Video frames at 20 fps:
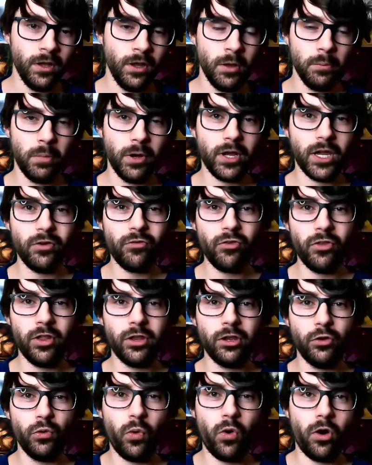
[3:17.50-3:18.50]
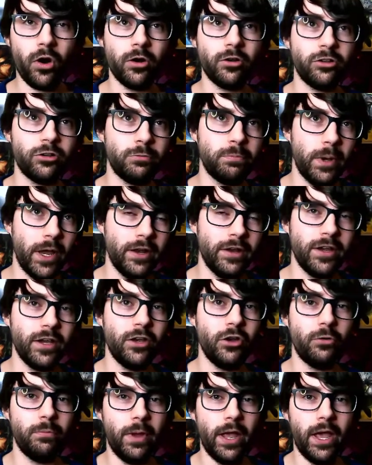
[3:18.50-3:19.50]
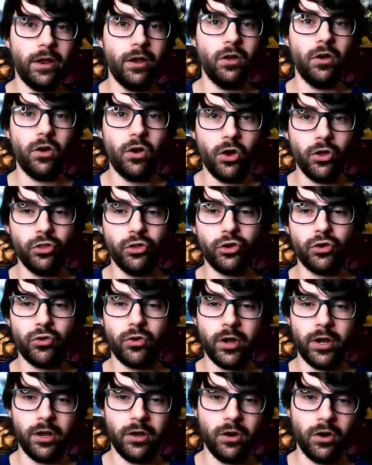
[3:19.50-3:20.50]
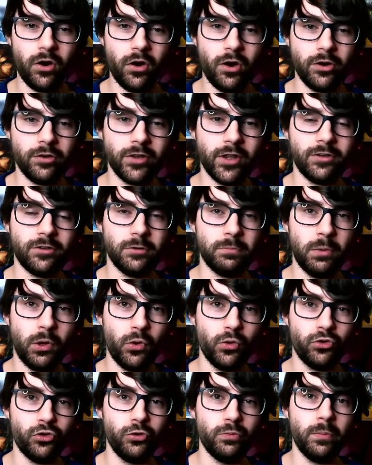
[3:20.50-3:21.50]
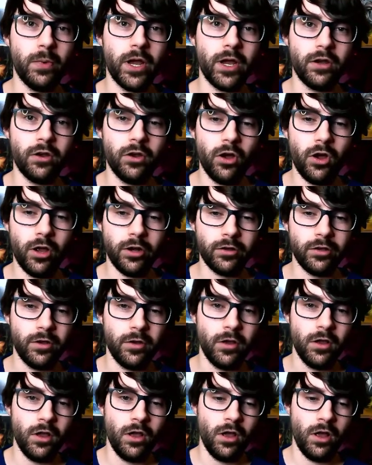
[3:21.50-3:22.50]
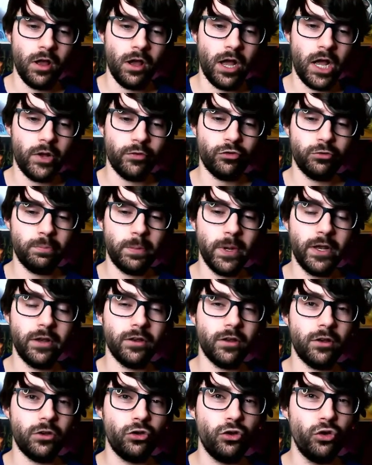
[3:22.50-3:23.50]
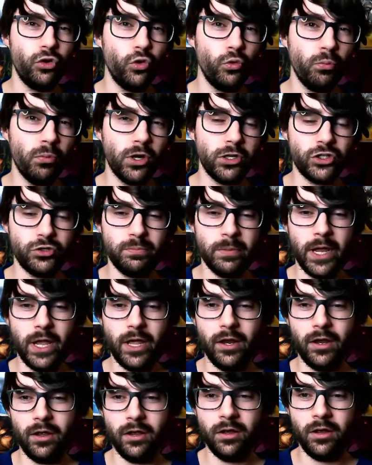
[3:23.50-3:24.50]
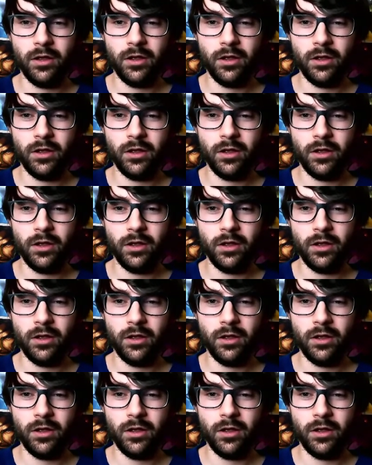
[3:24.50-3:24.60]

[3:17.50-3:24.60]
But given that you are spending your mana on the created cards, I suppose you might not have spent too much mana